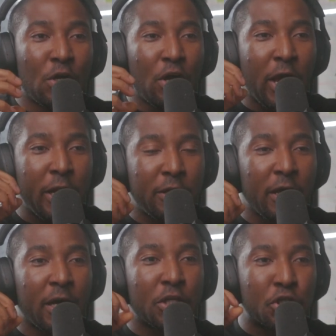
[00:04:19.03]
Anything
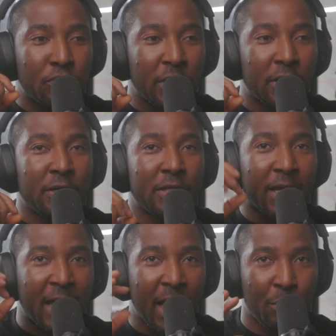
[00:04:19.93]
can trigger the
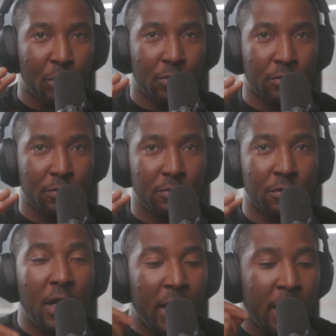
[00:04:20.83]
chemical.
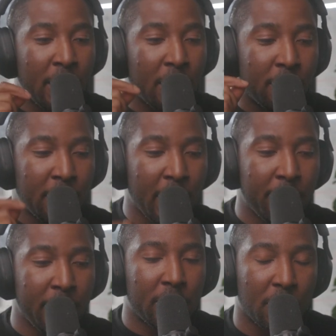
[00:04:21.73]
And the thing
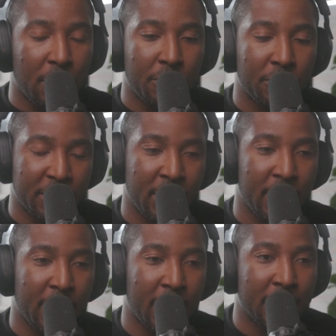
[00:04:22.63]
we need to
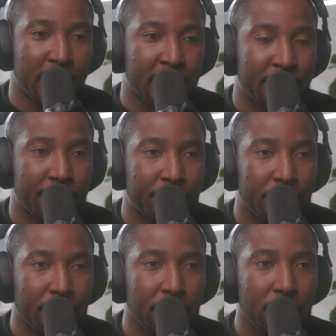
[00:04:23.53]
understand, guys,
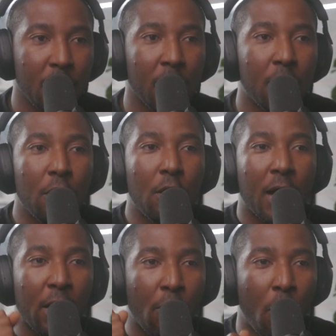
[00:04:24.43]

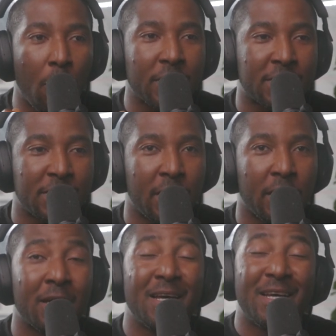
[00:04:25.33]
I always
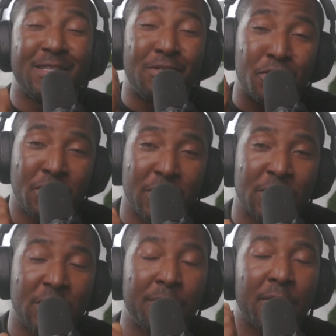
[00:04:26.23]
say the
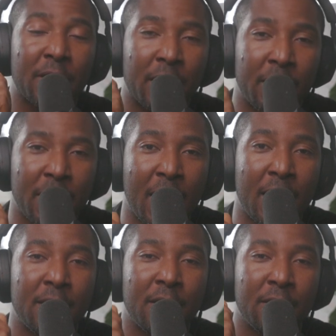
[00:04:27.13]
system
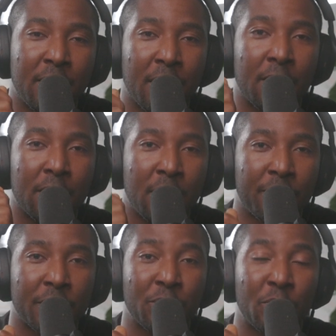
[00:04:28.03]
cannot tell the
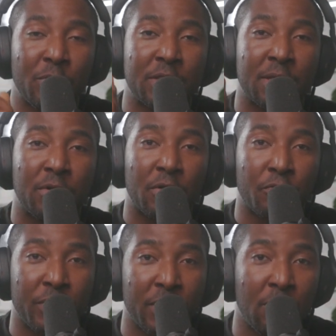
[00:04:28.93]
difference between something
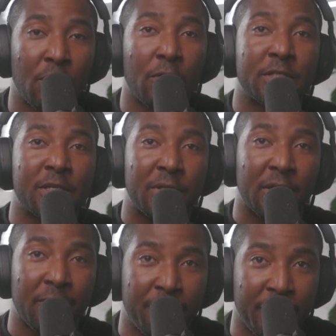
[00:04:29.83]
real or something
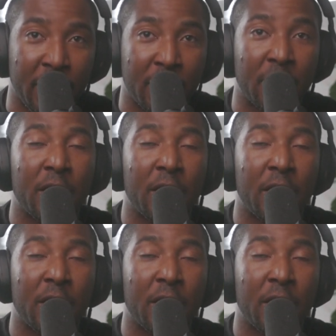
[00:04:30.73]
fake.